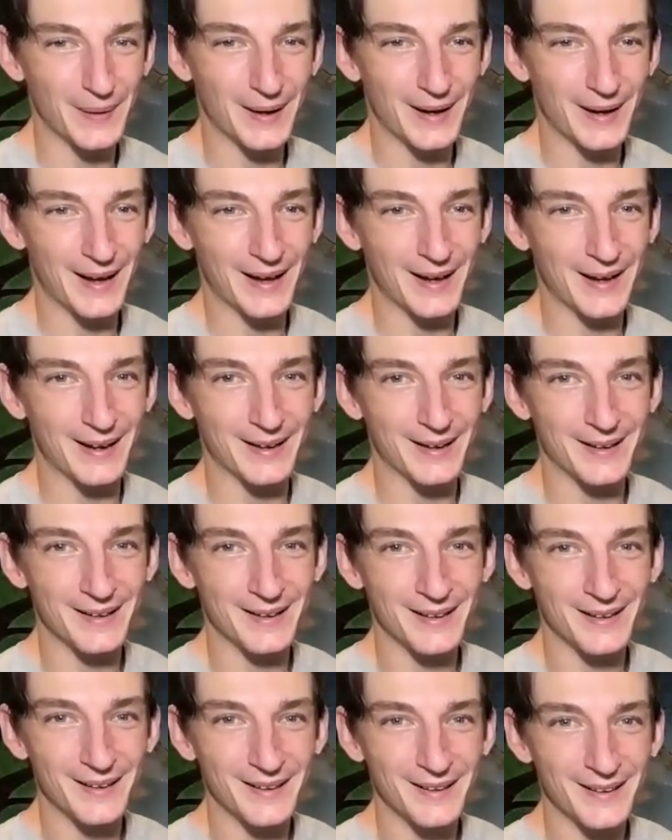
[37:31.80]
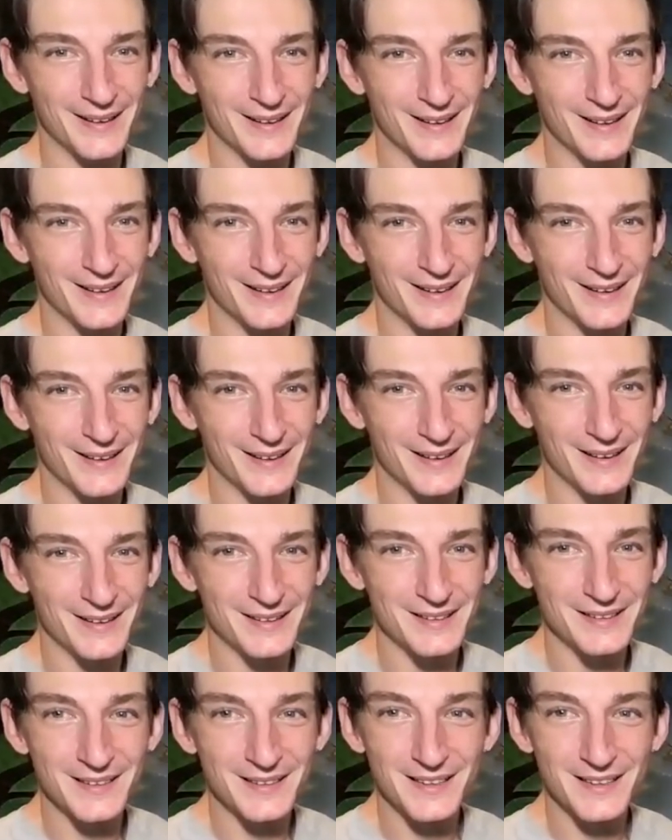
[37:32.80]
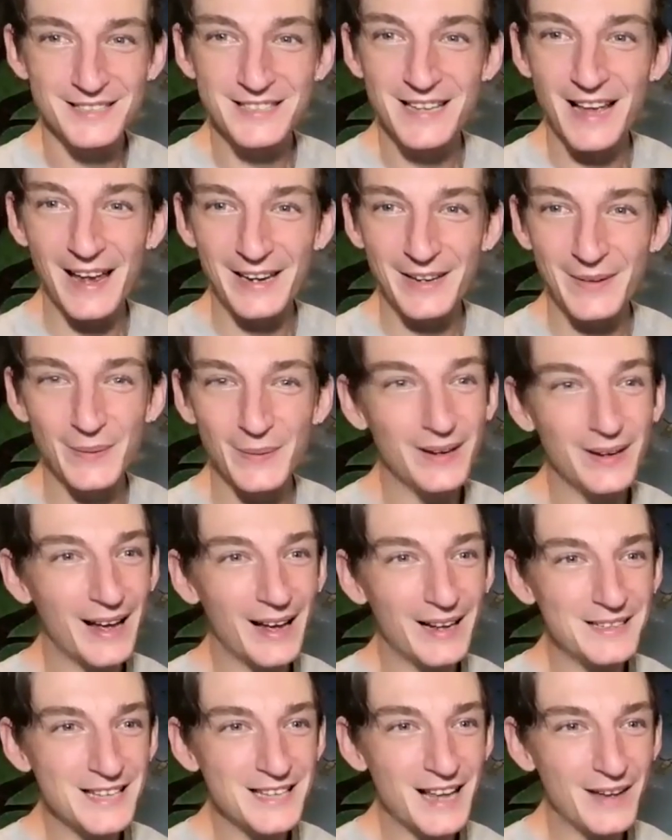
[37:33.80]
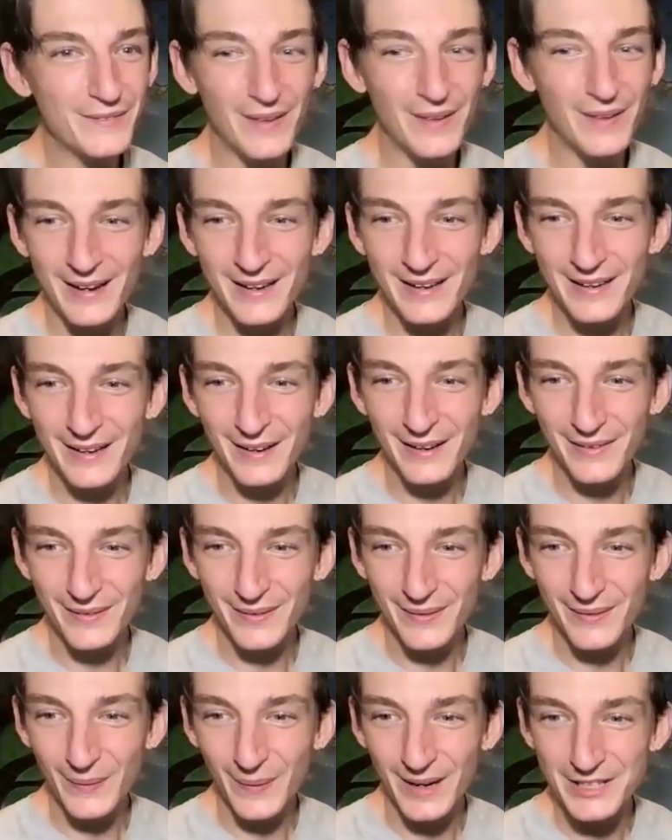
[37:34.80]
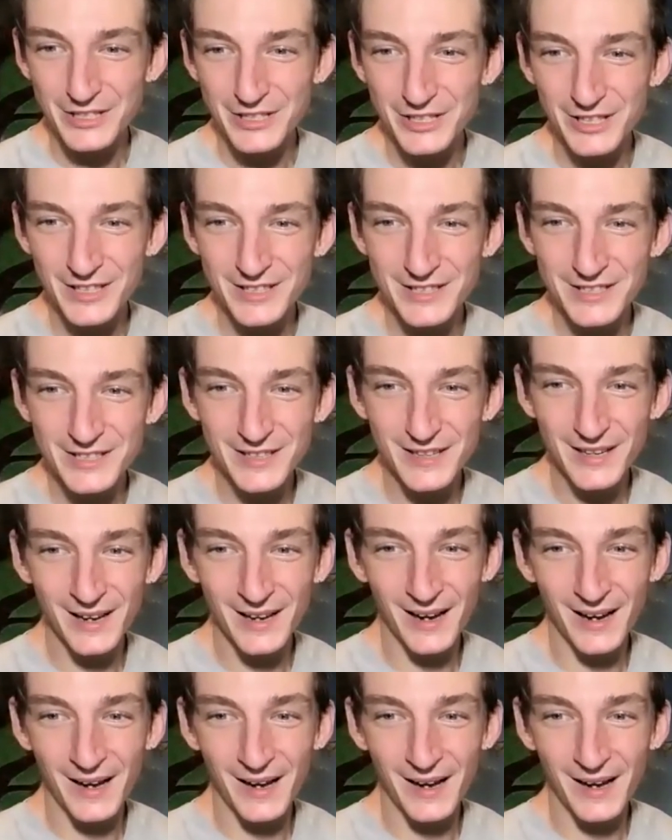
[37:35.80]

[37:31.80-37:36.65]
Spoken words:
Okay. Does anyone else have any other questions?